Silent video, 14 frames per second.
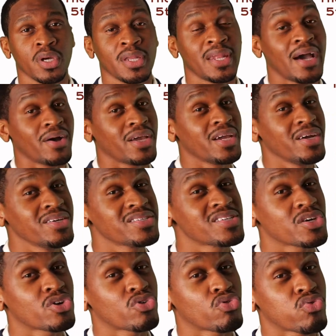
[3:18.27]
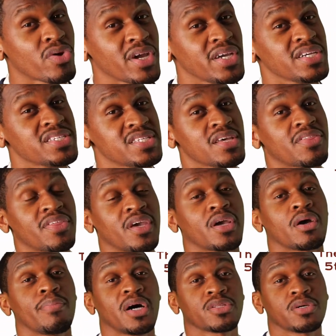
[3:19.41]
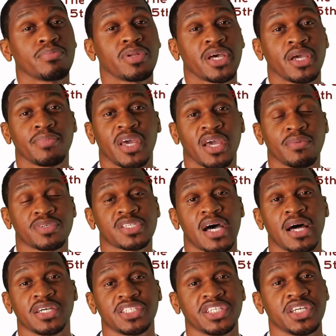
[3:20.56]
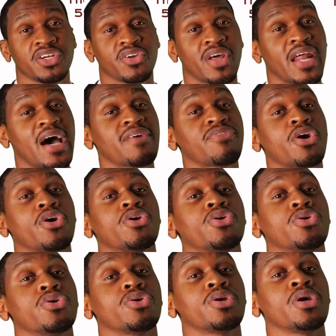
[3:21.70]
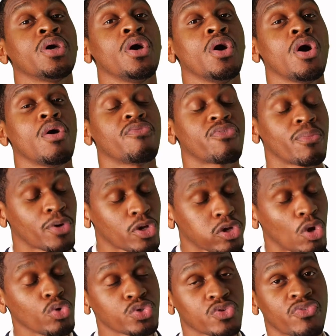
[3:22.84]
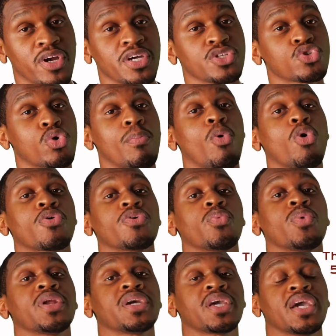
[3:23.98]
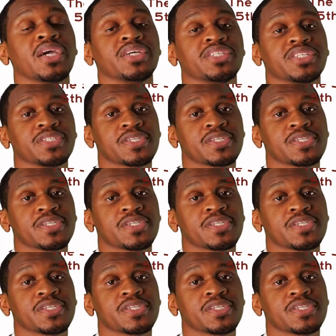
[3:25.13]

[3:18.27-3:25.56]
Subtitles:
Now here's a crazy thing about the blame game style of cheater that I've heard from close friends on more than one occasion.